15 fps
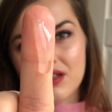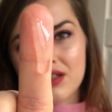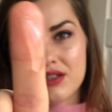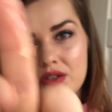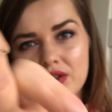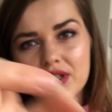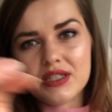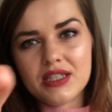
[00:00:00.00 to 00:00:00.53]

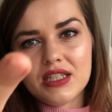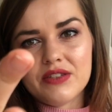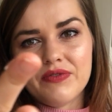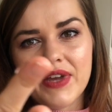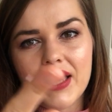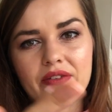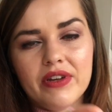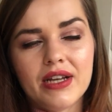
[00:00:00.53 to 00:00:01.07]
So you can see it's
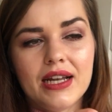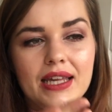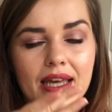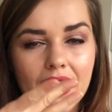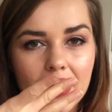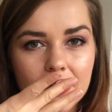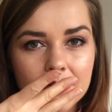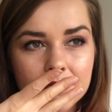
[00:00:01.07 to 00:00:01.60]
very
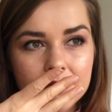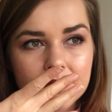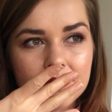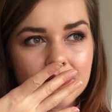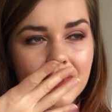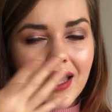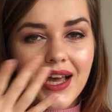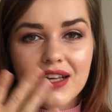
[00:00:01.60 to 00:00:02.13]
clear.
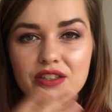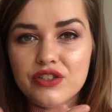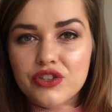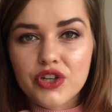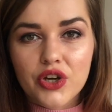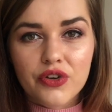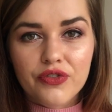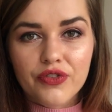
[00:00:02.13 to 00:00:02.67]
It has
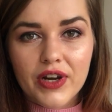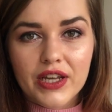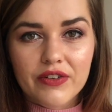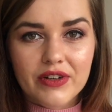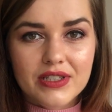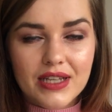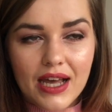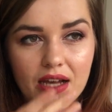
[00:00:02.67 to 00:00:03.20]
no
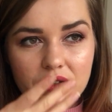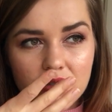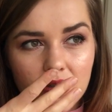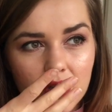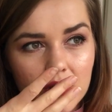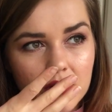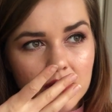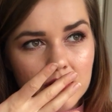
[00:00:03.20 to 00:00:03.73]
fragrance at
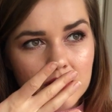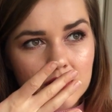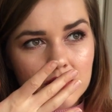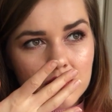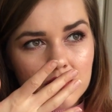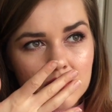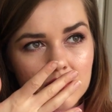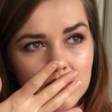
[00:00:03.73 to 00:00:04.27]
all.
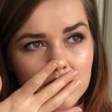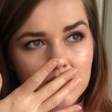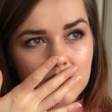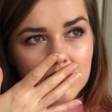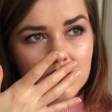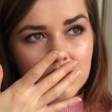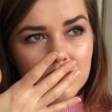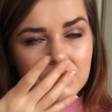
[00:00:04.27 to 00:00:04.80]

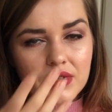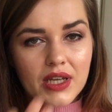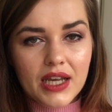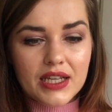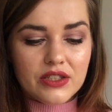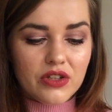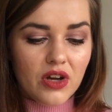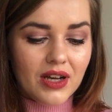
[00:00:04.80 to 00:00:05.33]

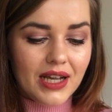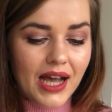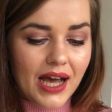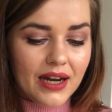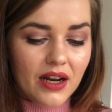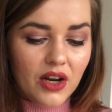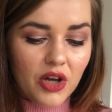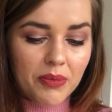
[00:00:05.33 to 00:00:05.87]
It's got
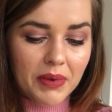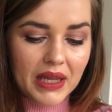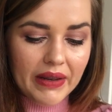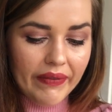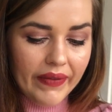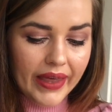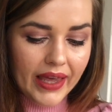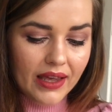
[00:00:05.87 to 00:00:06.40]
cantaloupe
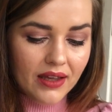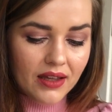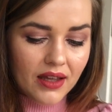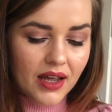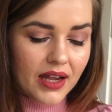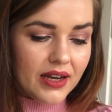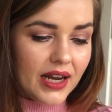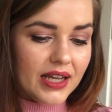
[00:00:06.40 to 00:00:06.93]
in there,
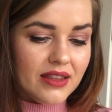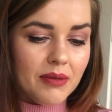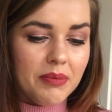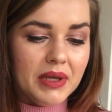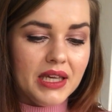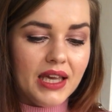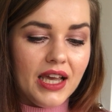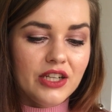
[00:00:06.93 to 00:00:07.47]
and like the
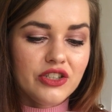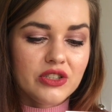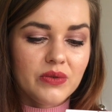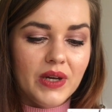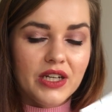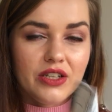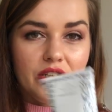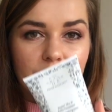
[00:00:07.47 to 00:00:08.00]
pH is
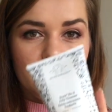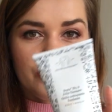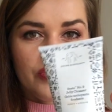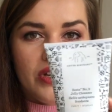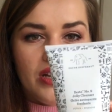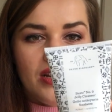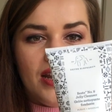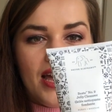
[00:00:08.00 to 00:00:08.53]
quite
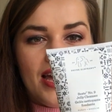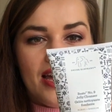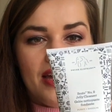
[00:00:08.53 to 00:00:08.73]
neutral.